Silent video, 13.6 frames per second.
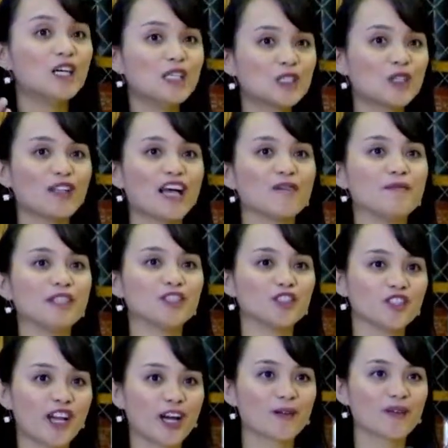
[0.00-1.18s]
So allow me to
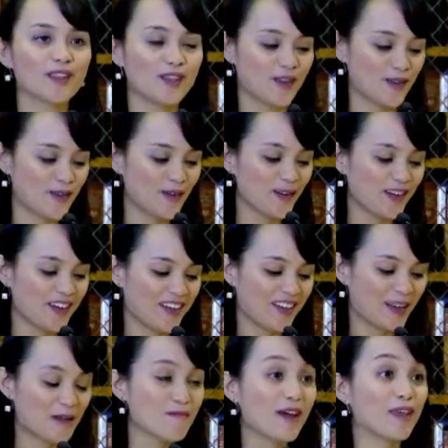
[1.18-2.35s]
share with you
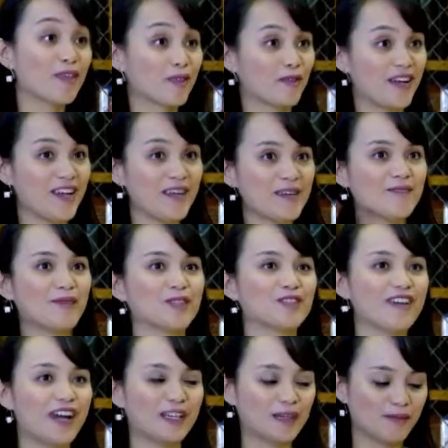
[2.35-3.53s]
my 3 most
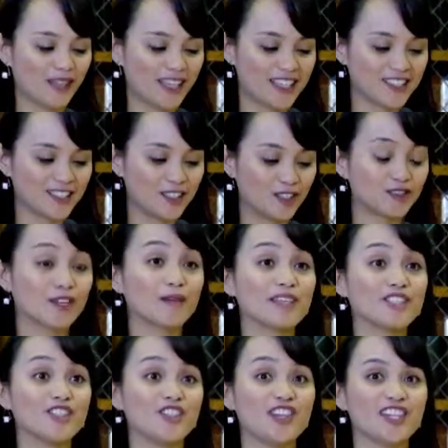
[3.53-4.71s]
valuable lessons from
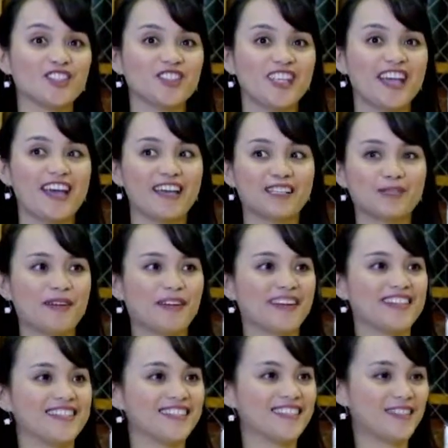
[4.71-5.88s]
this GHDI
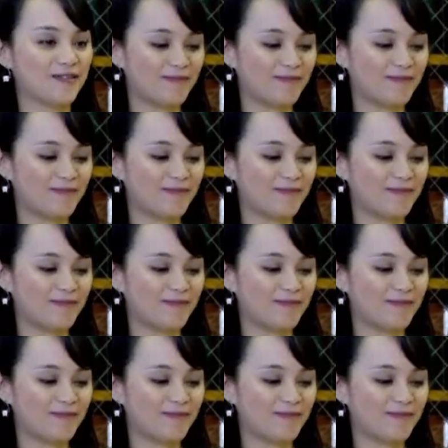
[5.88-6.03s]
experience.